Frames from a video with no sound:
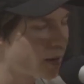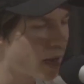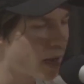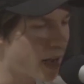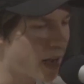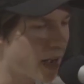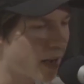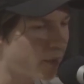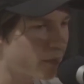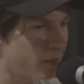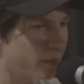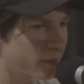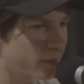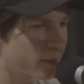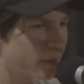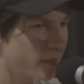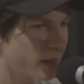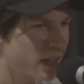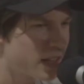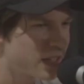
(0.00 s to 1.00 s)
So
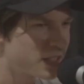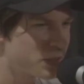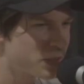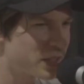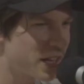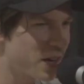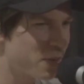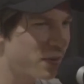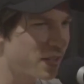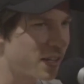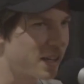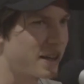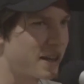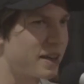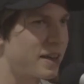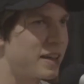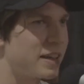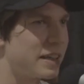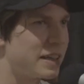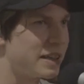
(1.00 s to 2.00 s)
there's not really
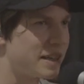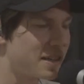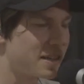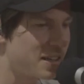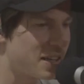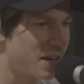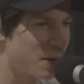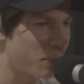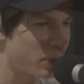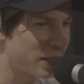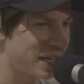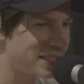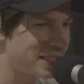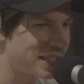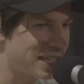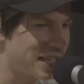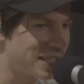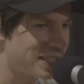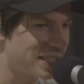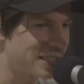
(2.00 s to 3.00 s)
a place
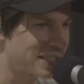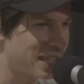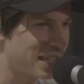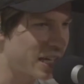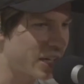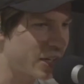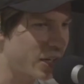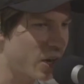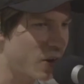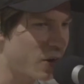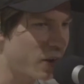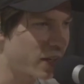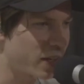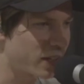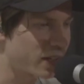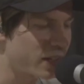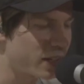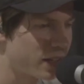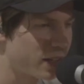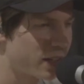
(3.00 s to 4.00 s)
that I dislike going.